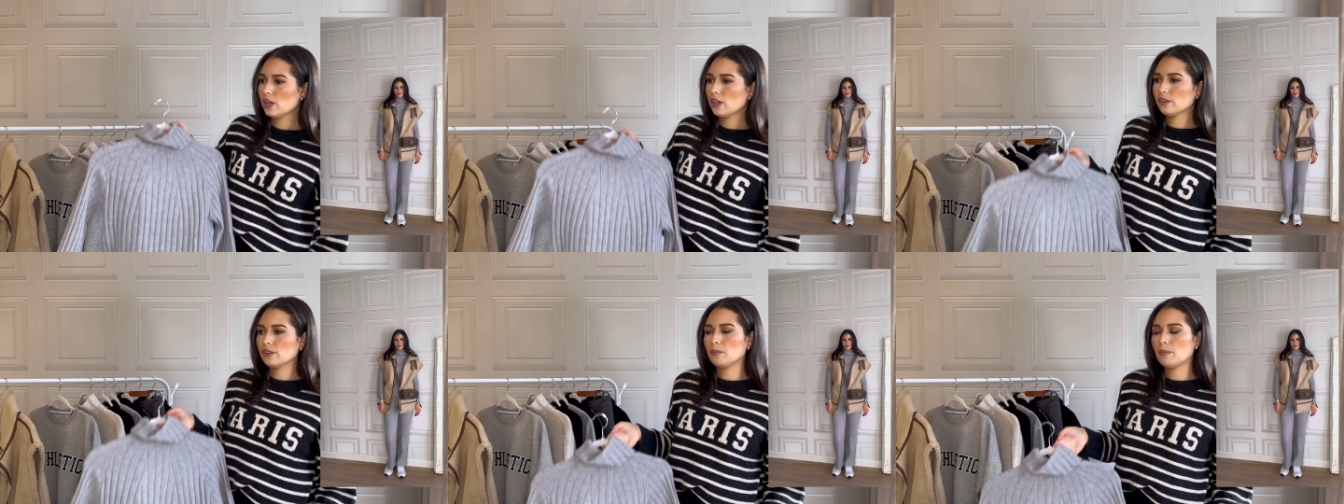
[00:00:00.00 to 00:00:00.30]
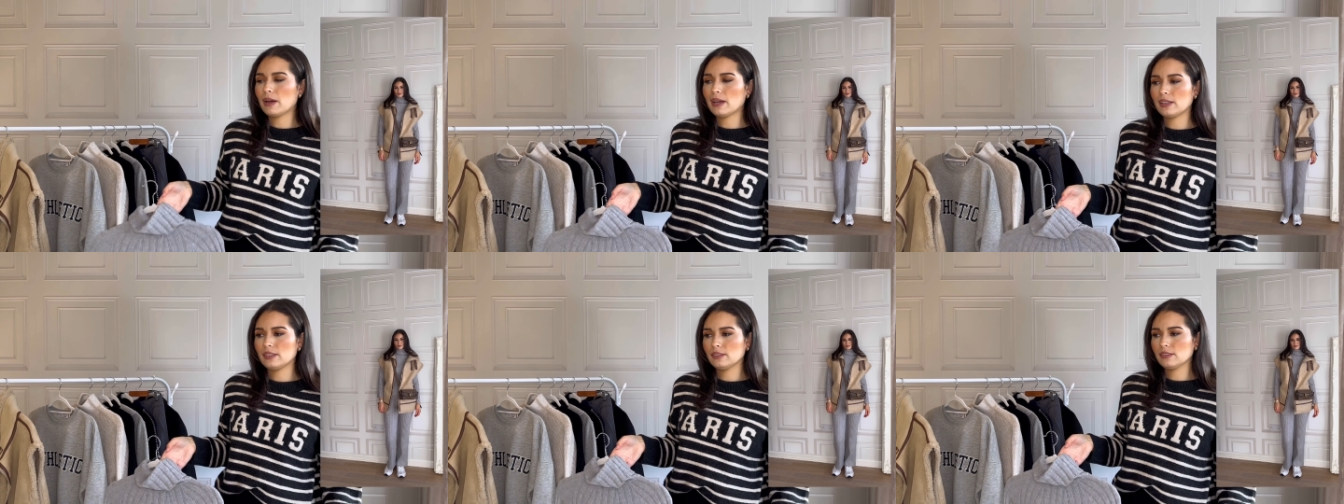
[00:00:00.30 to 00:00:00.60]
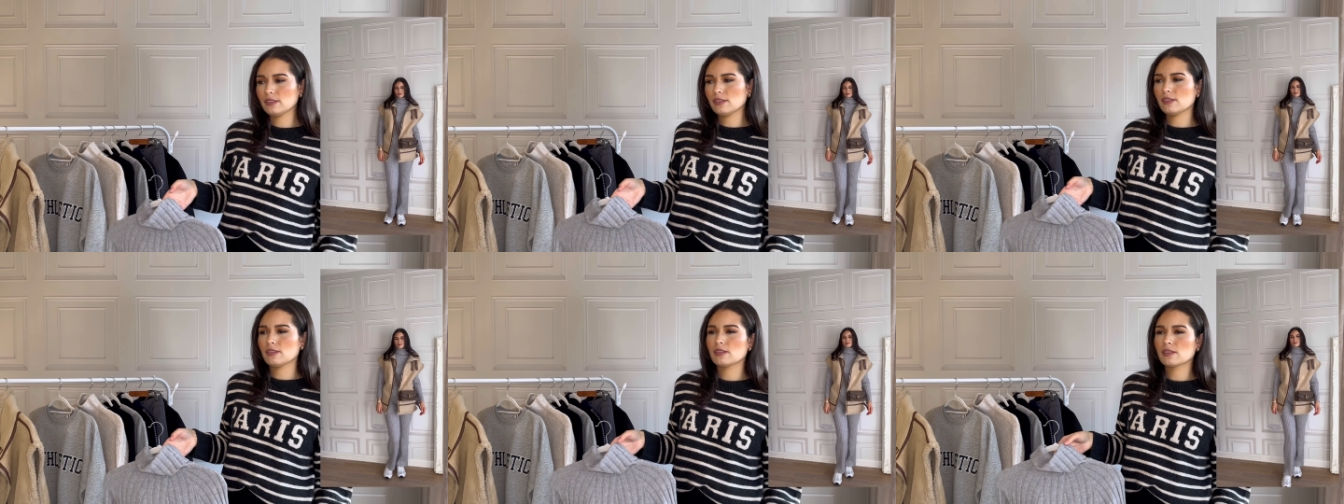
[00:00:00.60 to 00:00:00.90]
The
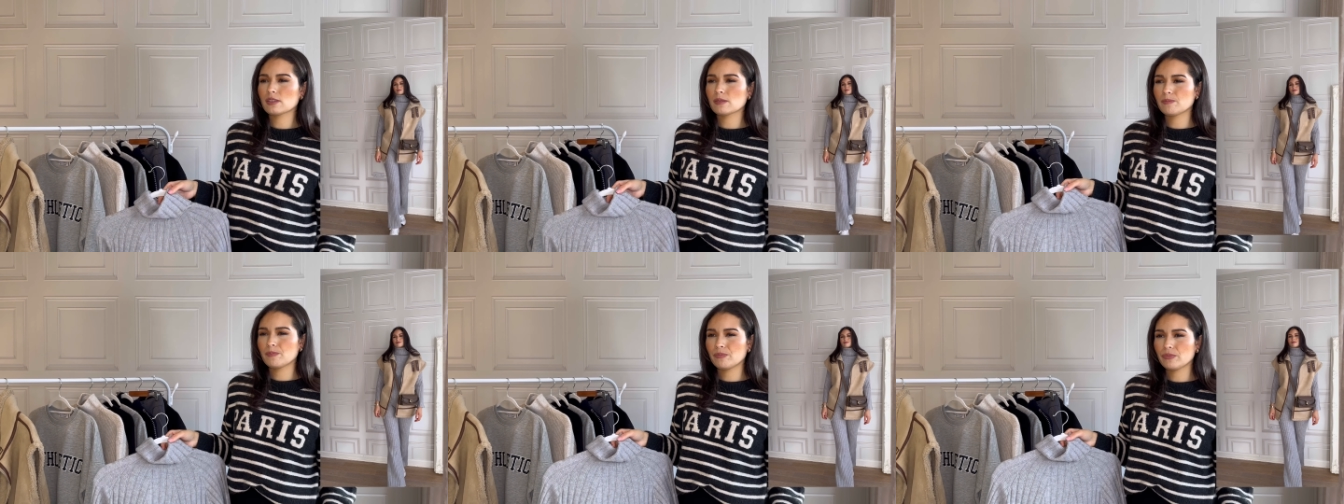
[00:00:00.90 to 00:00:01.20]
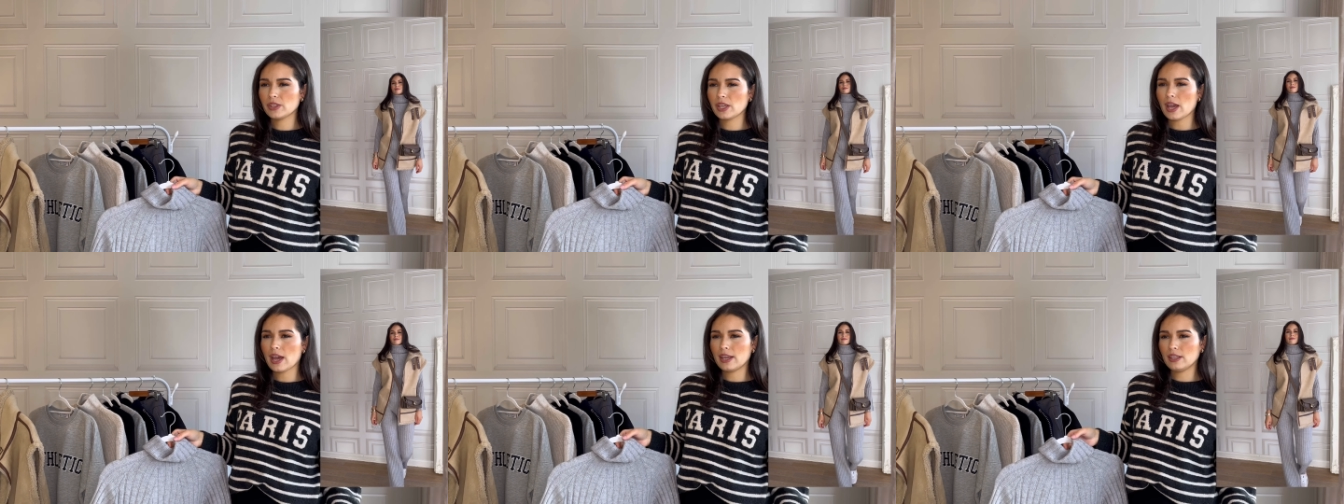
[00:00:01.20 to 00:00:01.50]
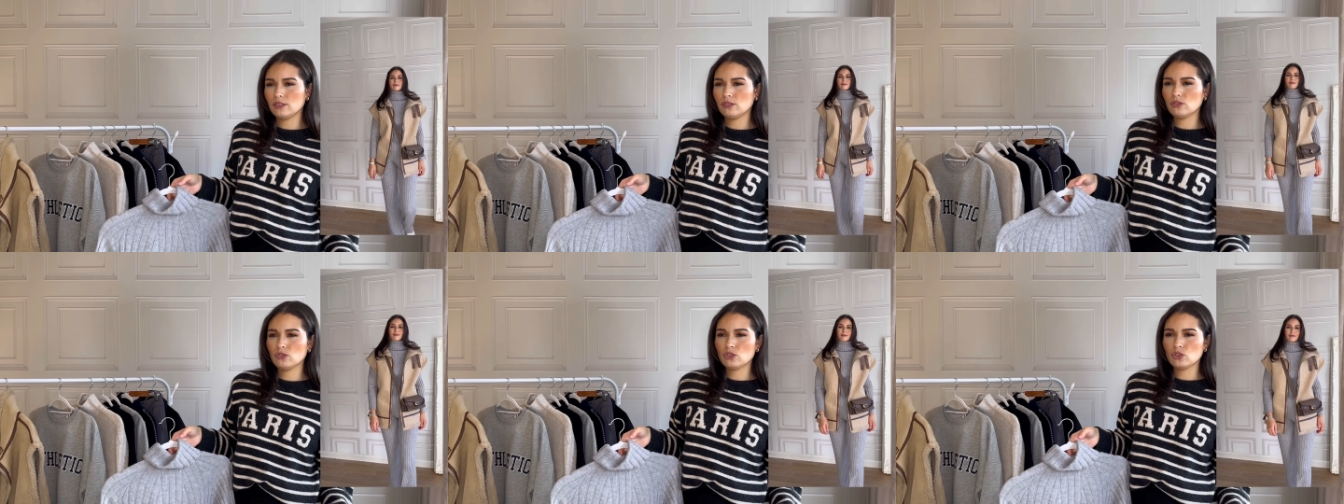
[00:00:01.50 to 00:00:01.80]
pants, the
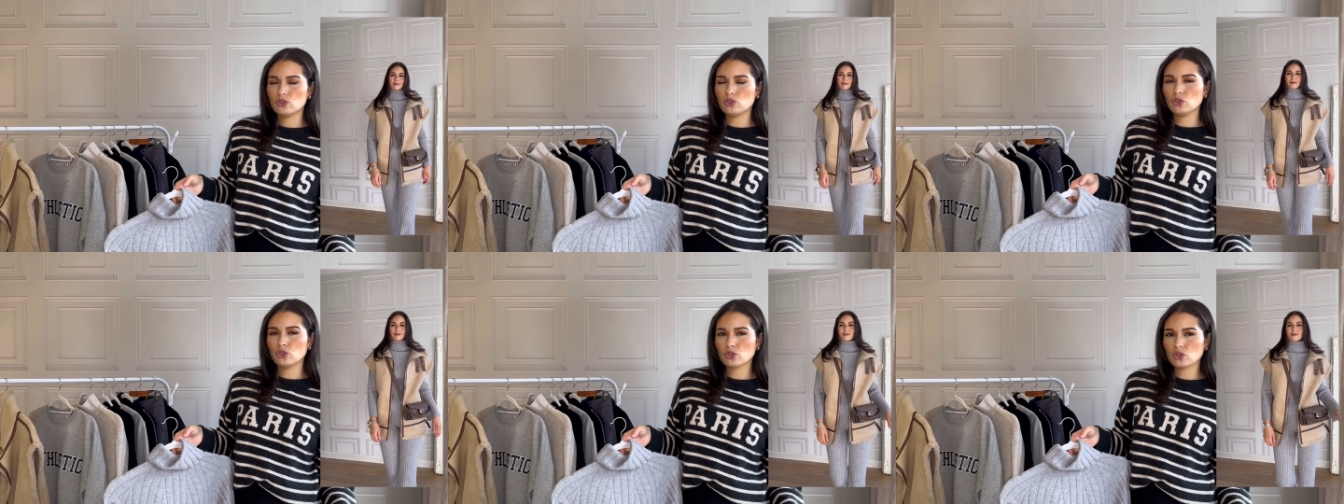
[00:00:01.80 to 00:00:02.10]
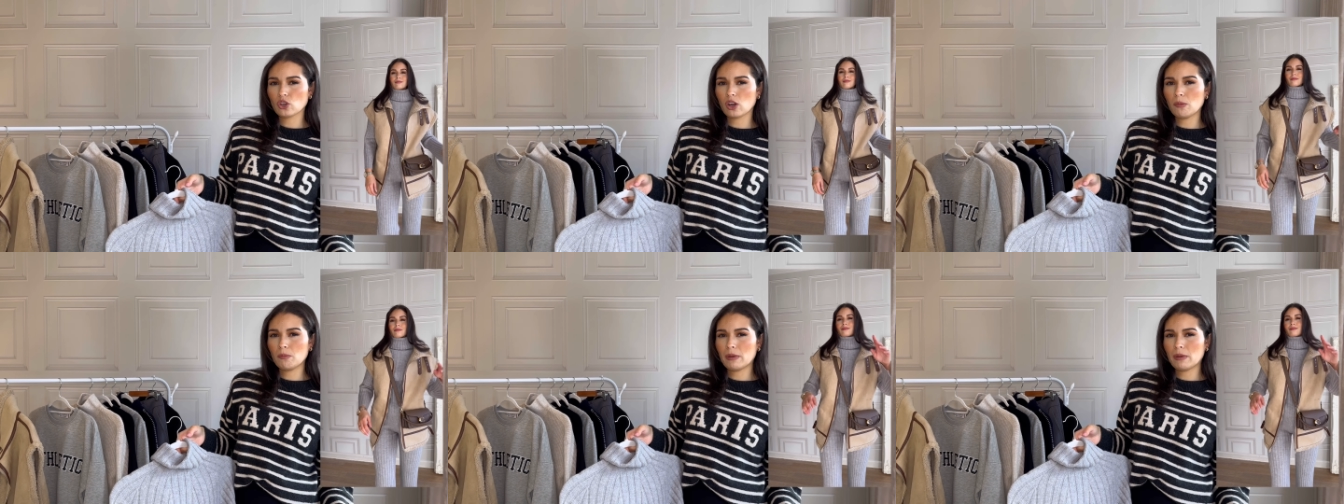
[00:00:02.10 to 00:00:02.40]
end just on